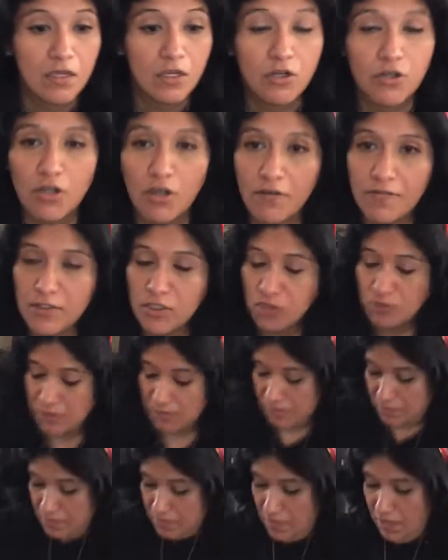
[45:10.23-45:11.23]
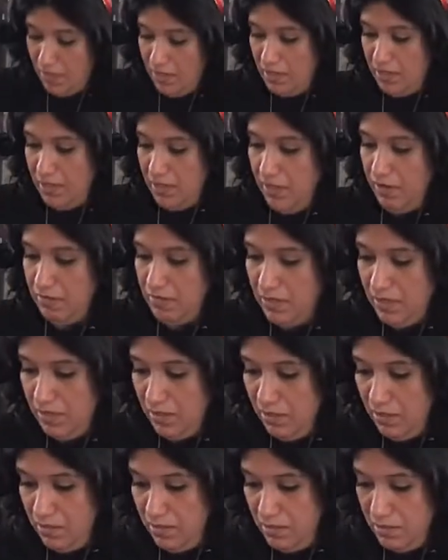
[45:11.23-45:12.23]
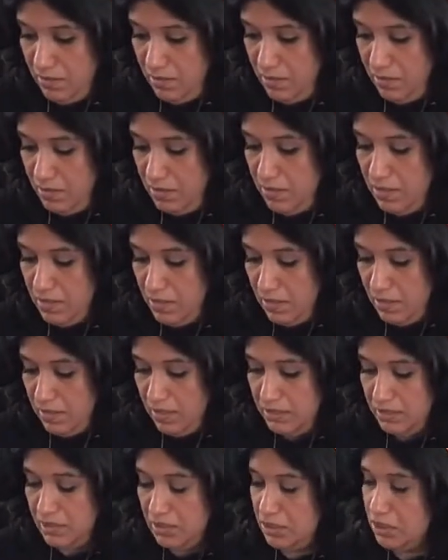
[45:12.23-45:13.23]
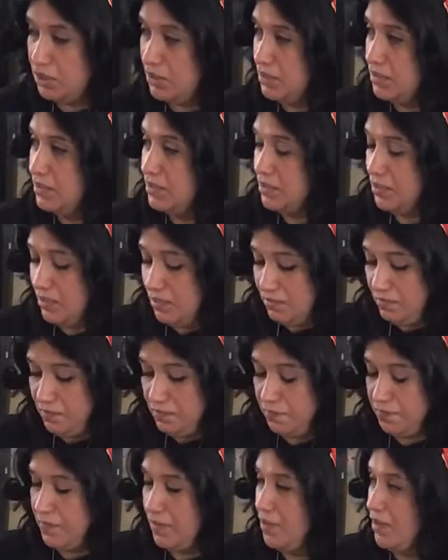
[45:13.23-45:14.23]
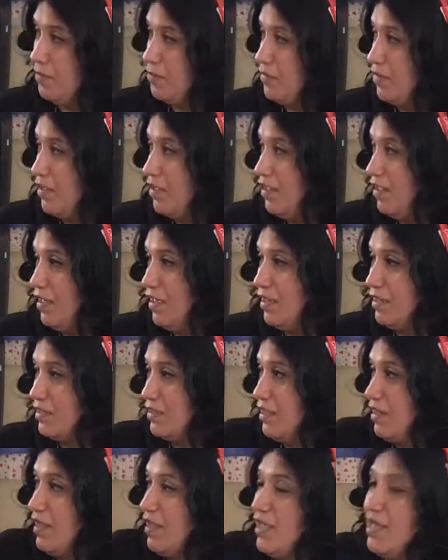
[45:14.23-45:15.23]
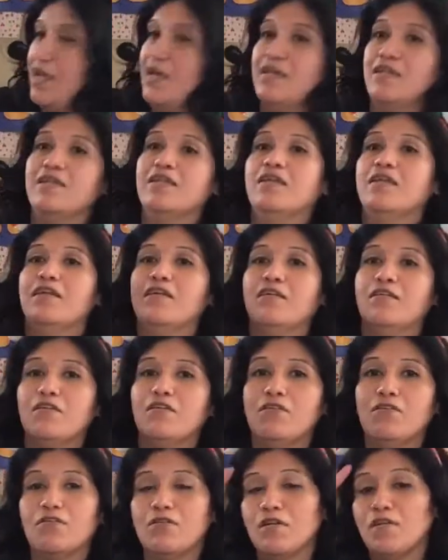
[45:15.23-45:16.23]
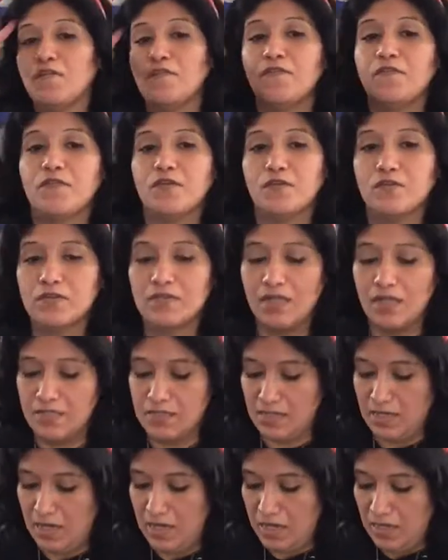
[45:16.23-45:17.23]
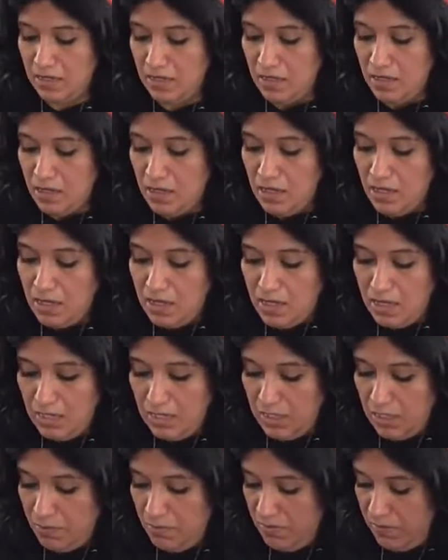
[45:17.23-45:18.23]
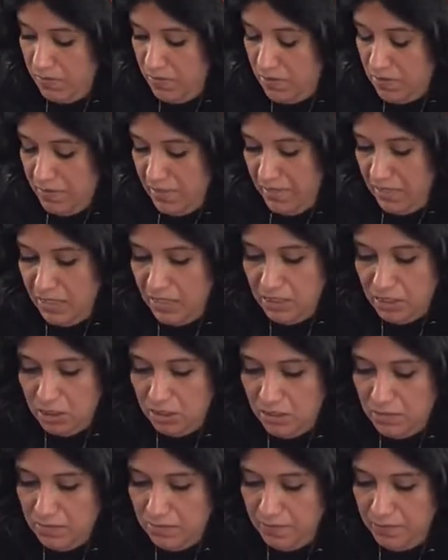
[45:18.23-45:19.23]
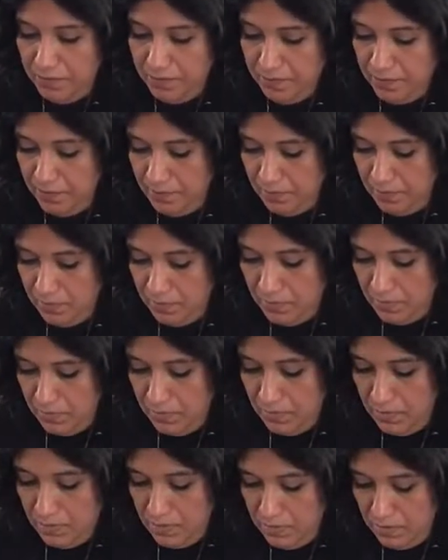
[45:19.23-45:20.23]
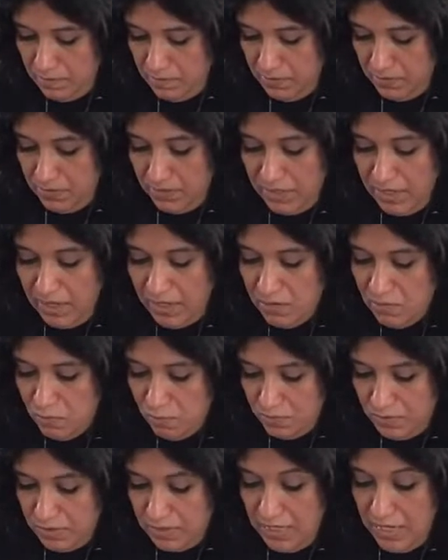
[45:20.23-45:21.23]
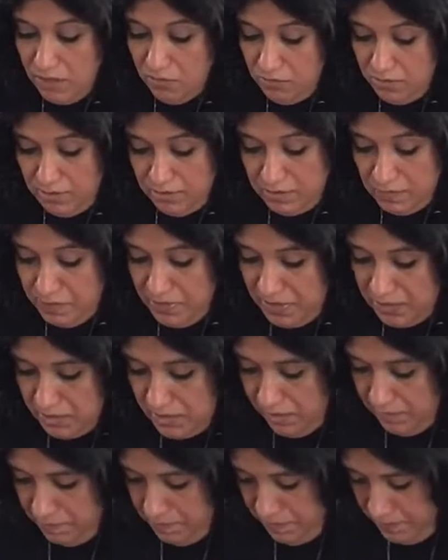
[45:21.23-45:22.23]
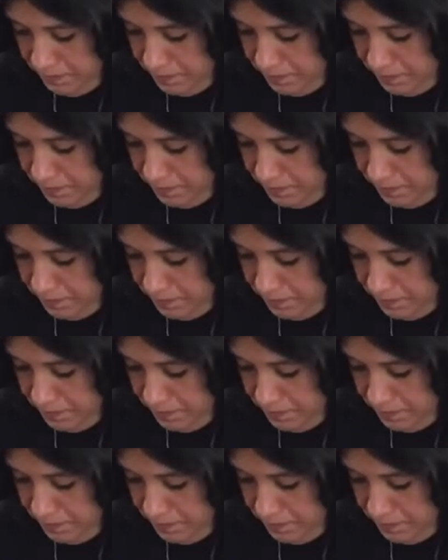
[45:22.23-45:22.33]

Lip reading: No, the tree's not down yet. This is just stuff from that I had in here, or a few signs that I had hanging up over there in my kitchen. Oh, that I tangled this big time.